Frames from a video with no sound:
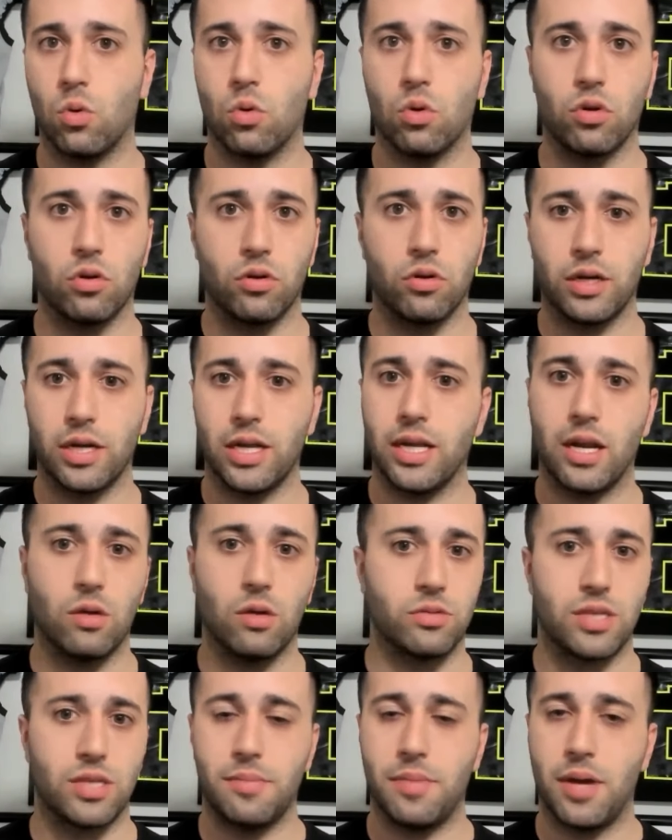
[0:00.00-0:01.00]
corner and
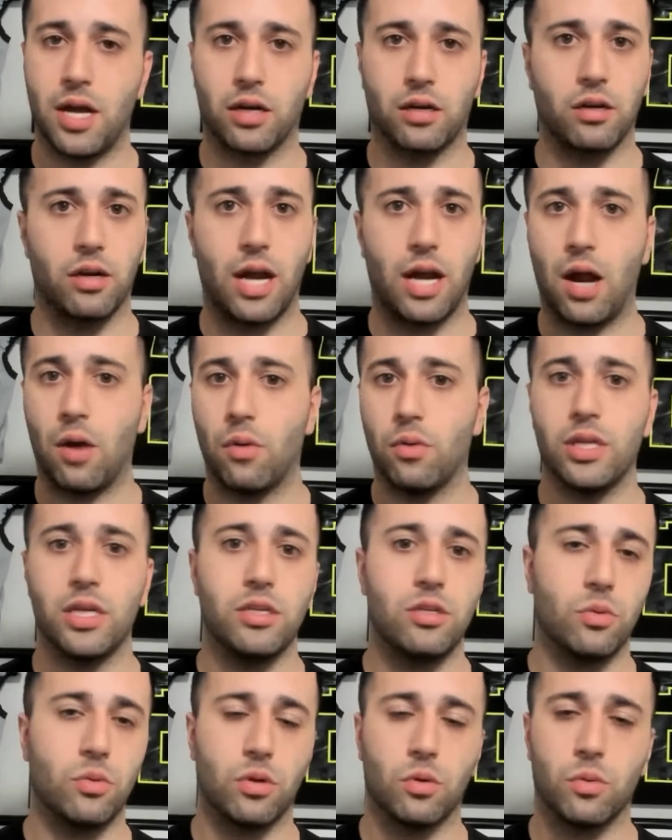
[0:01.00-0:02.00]
outside backer. How are
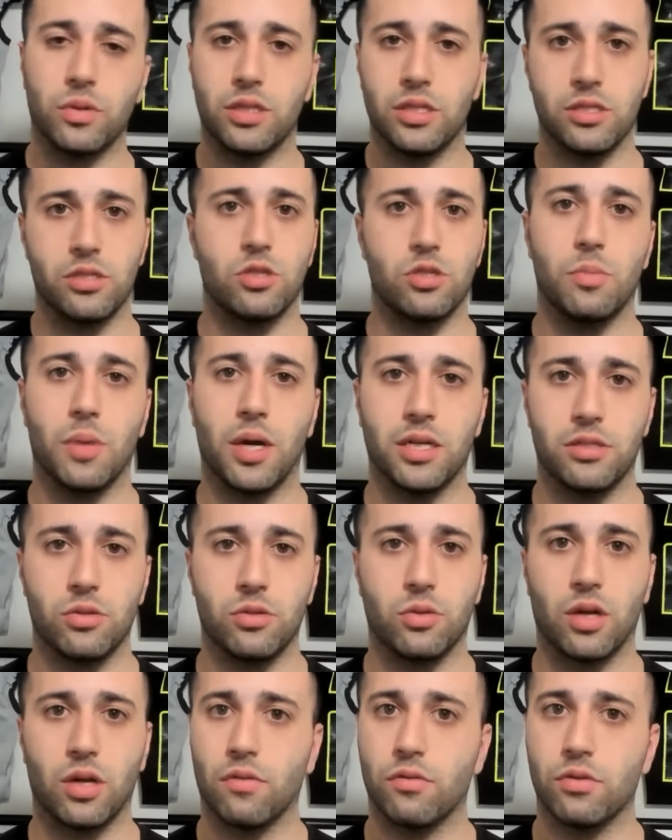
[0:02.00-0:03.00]
they doing with these
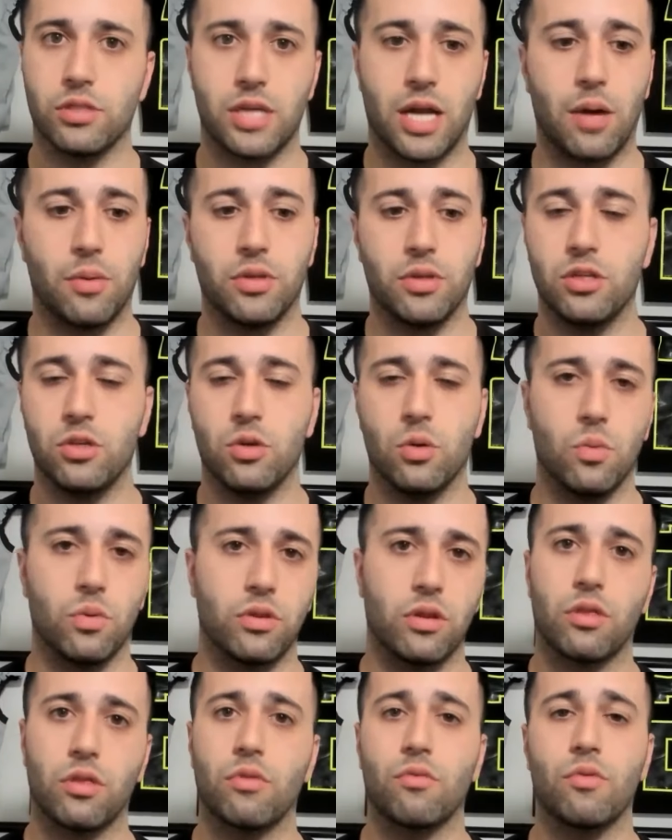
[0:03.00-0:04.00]
2x2 coverage? How are they doing
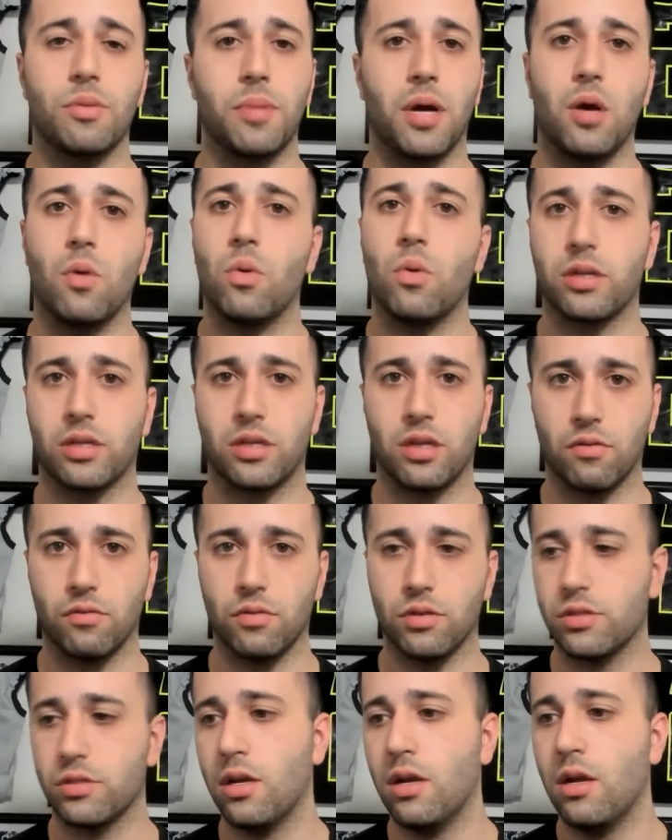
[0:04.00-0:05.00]
with the 3x1
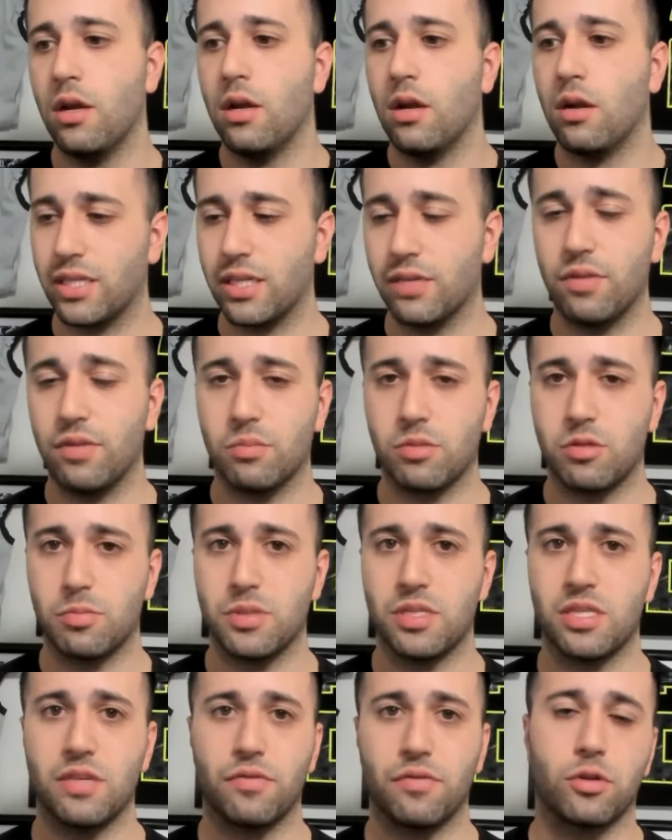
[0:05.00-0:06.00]
coverage? Give them
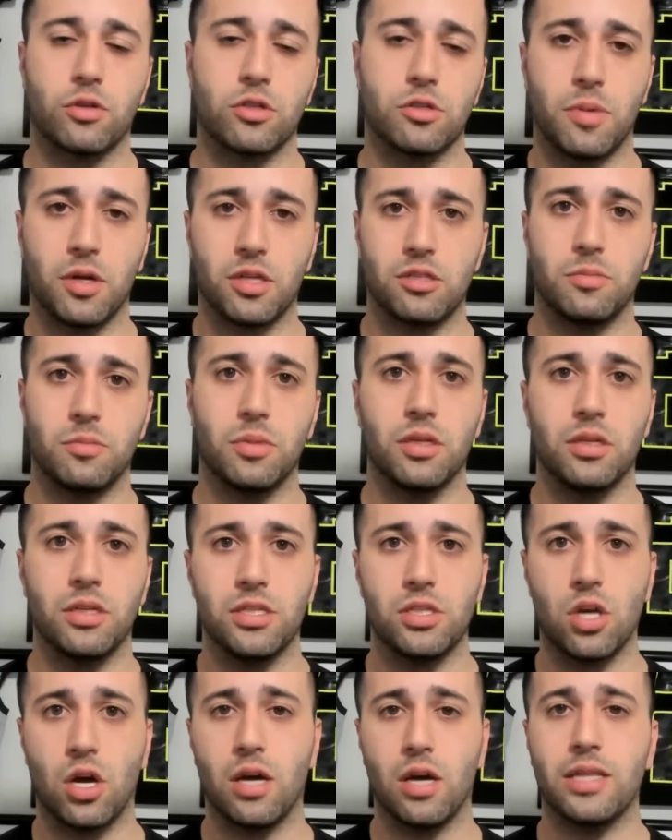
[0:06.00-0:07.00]
specific
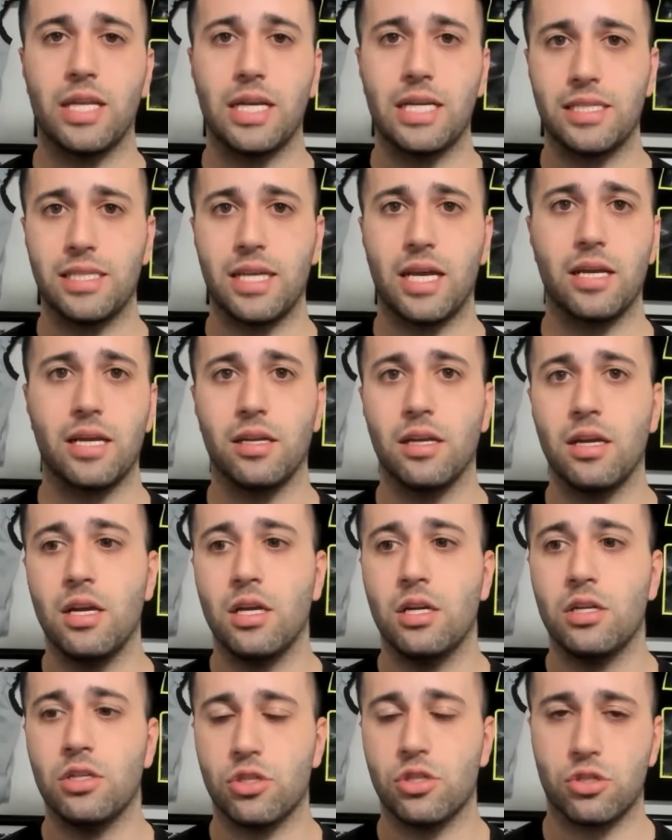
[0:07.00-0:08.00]
responsibilities on that day
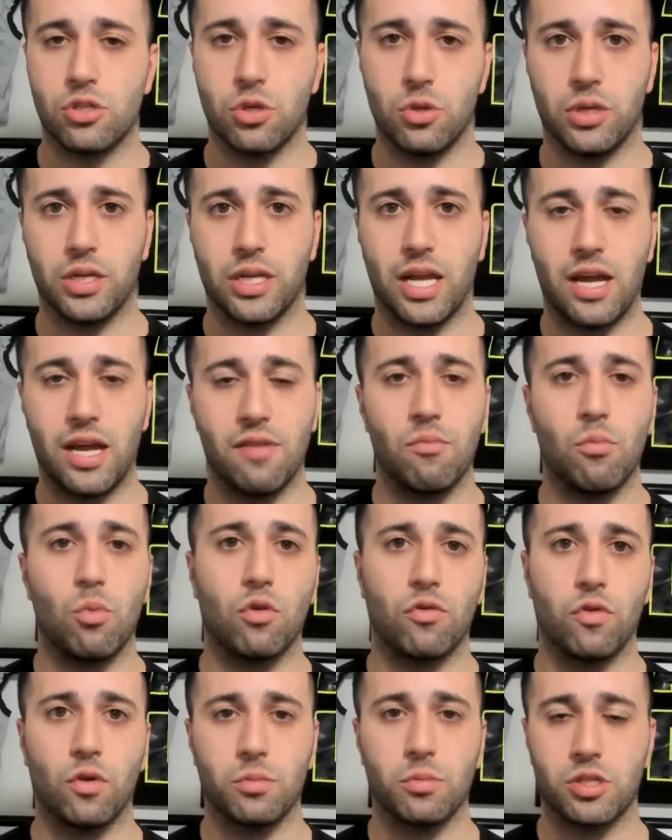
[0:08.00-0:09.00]
just so you can have
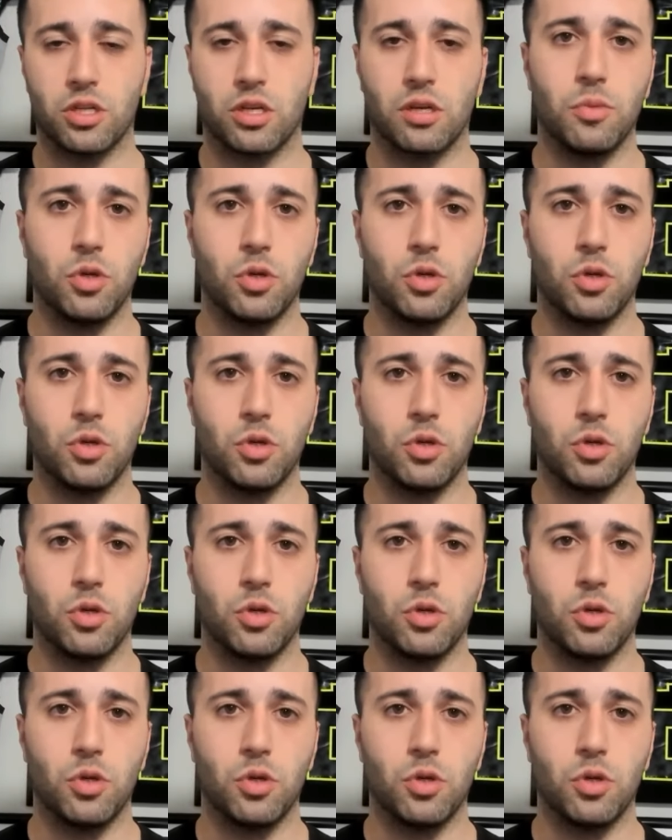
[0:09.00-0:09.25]
more forms of